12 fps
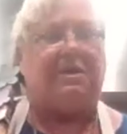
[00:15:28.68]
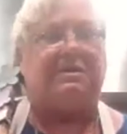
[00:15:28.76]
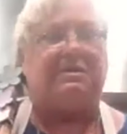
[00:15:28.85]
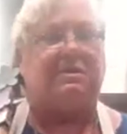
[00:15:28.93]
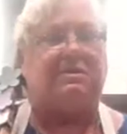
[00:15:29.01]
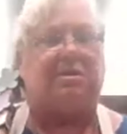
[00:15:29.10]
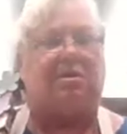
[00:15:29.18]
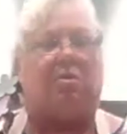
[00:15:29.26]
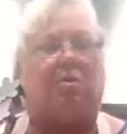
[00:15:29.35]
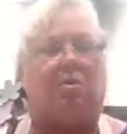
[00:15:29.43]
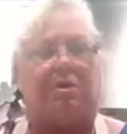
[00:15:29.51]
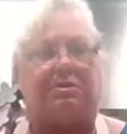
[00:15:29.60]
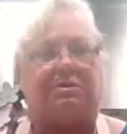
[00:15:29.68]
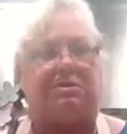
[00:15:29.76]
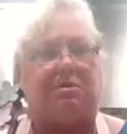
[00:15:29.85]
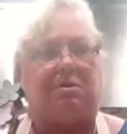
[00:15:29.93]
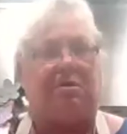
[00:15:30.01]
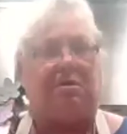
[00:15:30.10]
This is a
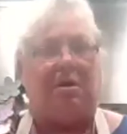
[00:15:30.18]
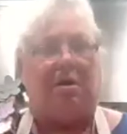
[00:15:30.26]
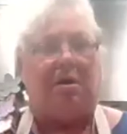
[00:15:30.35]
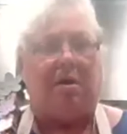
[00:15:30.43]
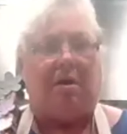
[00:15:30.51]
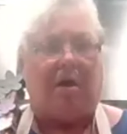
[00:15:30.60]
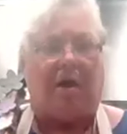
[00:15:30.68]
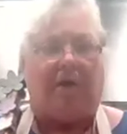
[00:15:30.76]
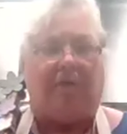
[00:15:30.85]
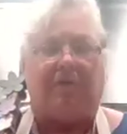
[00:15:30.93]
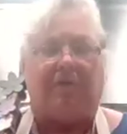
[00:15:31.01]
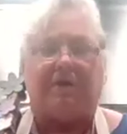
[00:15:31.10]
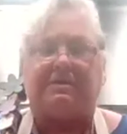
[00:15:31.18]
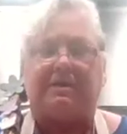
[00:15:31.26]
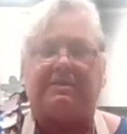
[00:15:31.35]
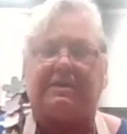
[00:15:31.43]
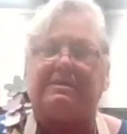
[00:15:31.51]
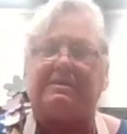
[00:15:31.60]
quart, and
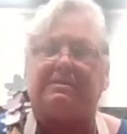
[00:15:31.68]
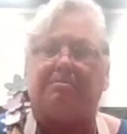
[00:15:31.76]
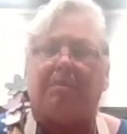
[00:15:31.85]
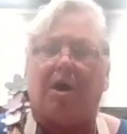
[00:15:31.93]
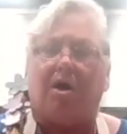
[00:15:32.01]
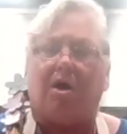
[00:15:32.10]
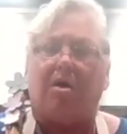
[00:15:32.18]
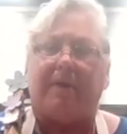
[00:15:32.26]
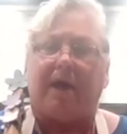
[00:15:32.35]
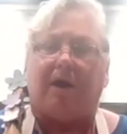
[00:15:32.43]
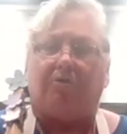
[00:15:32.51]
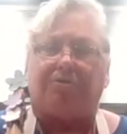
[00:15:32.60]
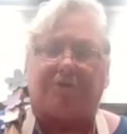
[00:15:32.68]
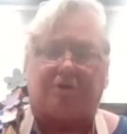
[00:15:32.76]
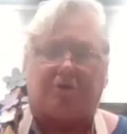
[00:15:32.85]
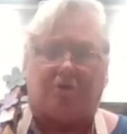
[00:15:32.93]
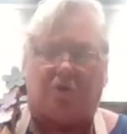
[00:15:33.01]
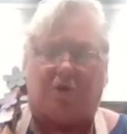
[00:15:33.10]
this is a small mouth
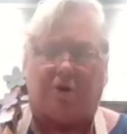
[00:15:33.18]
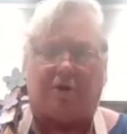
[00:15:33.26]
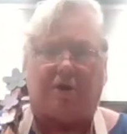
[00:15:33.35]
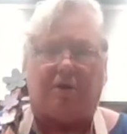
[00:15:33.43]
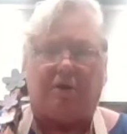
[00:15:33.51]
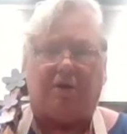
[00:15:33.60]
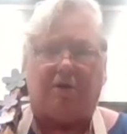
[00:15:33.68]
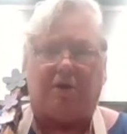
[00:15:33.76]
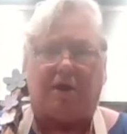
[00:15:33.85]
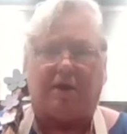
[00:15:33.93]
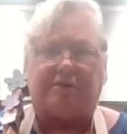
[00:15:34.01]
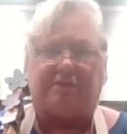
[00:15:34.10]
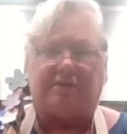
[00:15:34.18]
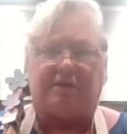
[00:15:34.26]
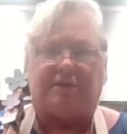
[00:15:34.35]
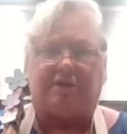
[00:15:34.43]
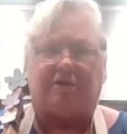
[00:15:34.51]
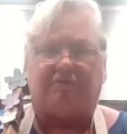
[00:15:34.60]
quart. You guys
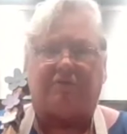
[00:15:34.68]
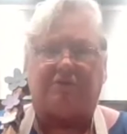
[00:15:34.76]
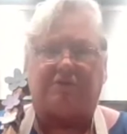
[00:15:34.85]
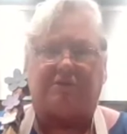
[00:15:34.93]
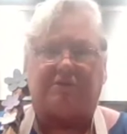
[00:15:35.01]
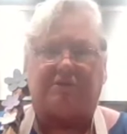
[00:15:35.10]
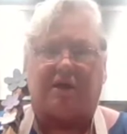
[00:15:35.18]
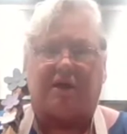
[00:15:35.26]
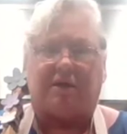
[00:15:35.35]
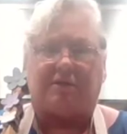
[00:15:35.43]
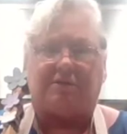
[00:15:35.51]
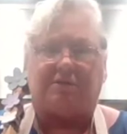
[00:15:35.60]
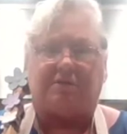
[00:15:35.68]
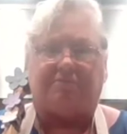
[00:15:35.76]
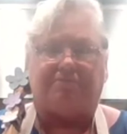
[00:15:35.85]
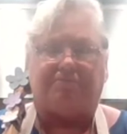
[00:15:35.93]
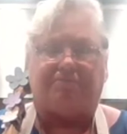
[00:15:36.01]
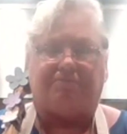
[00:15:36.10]
see the difference in size?
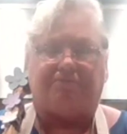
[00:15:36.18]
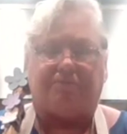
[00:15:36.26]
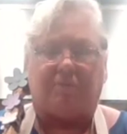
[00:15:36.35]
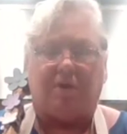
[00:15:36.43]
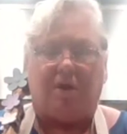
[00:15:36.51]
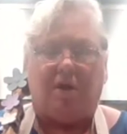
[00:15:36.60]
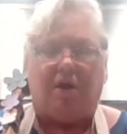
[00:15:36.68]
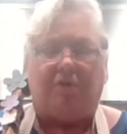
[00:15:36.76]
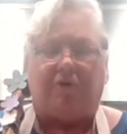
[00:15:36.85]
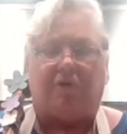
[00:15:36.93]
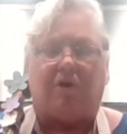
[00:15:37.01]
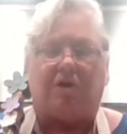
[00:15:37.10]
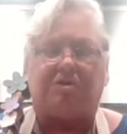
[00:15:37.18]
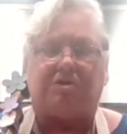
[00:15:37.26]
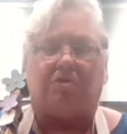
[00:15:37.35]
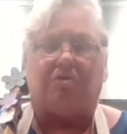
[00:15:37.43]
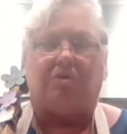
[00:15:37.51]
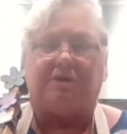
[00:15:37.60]
They're
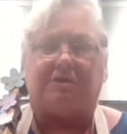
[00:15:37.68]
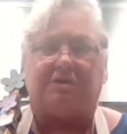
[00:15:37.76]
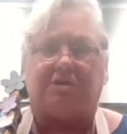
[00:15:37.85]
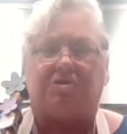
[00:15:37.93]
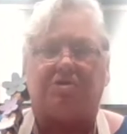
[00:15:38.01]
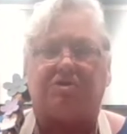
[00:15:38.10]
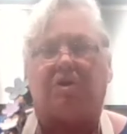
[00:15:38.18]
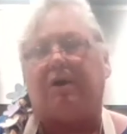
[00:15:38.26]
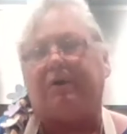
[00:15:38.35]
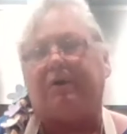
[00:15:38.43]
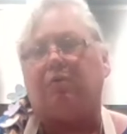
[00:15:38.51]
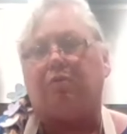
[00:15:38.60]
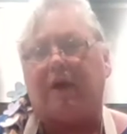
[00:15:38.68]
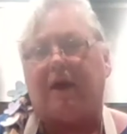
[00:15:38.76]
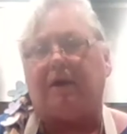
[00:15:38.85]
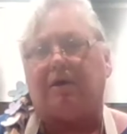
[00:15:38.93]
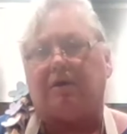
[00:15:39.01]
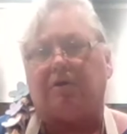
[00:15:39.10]
also, this is also called
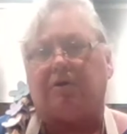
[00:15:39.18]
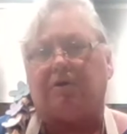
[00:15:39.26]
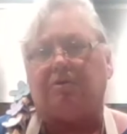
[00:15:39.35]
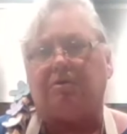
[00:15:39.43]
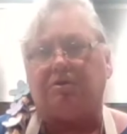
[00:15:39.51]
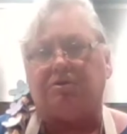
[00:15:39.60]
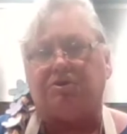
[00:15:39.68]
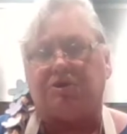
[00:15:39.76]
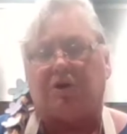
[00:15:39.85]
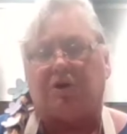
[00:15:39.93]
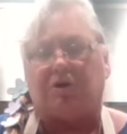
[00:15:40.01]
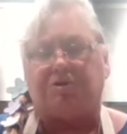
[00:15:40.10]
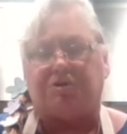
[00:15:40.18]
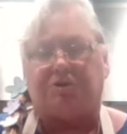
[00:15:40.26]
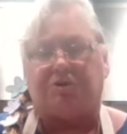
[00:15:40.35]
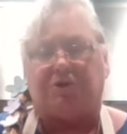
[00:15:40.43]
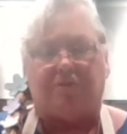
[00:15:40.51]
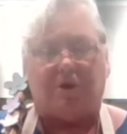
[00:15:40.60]
a regular
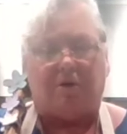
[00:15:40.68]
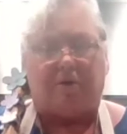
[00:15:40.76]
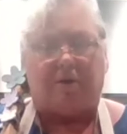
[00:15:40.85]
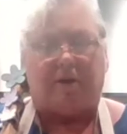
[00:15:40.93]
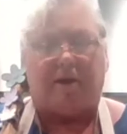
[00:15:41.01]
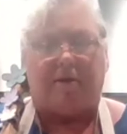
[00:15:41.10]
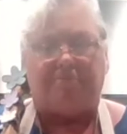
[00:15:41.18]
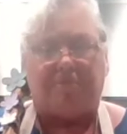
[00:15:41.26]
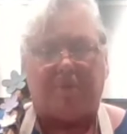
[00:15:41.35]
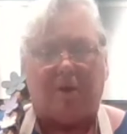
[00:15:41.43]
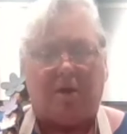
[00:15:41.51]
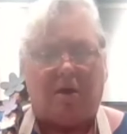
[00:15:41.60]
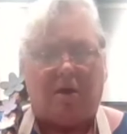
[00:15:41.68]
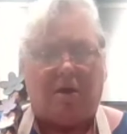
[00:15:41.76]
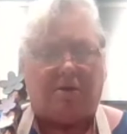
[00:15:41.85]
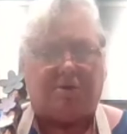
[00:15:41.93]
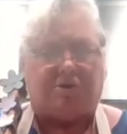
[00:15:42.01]
jar too. Okay.